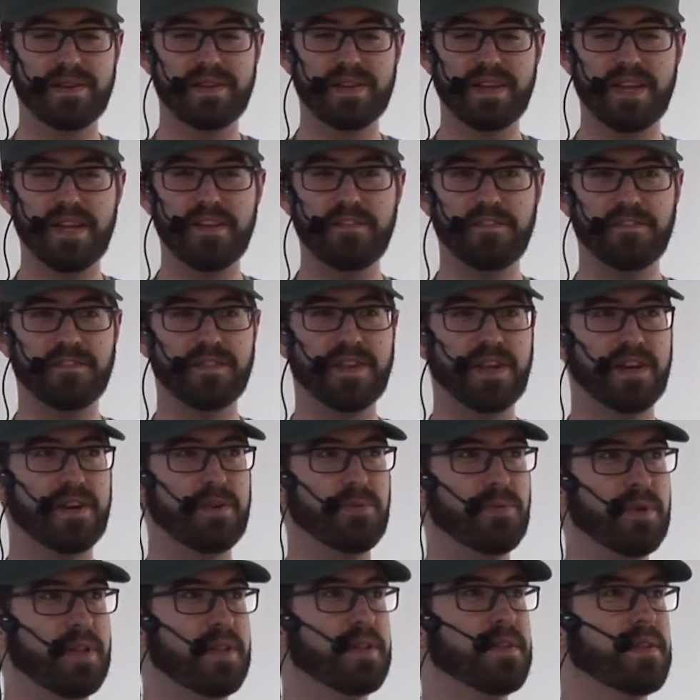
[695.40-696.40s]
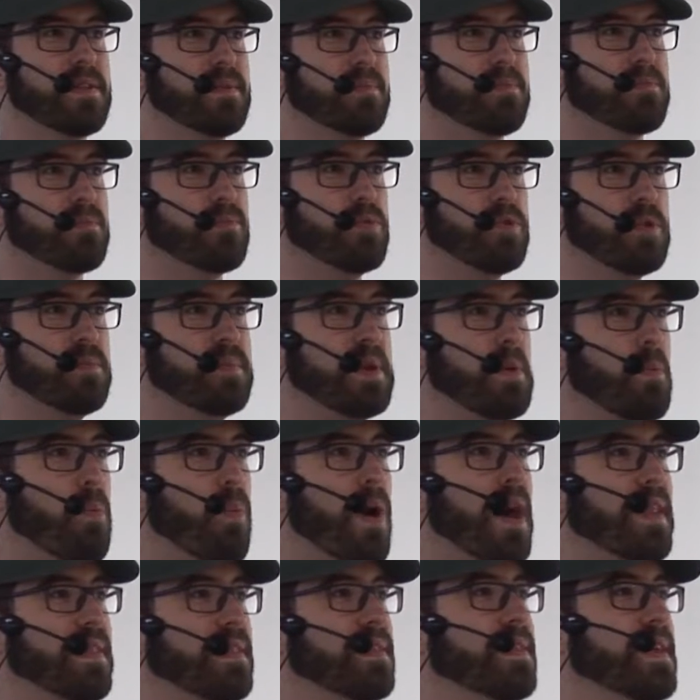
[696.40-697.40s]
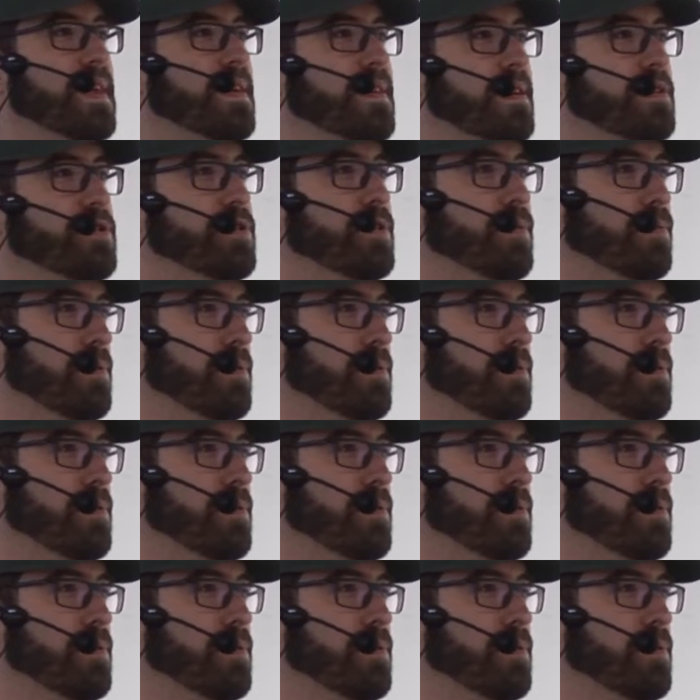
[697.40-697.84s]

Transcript: If there would be one thing that you'll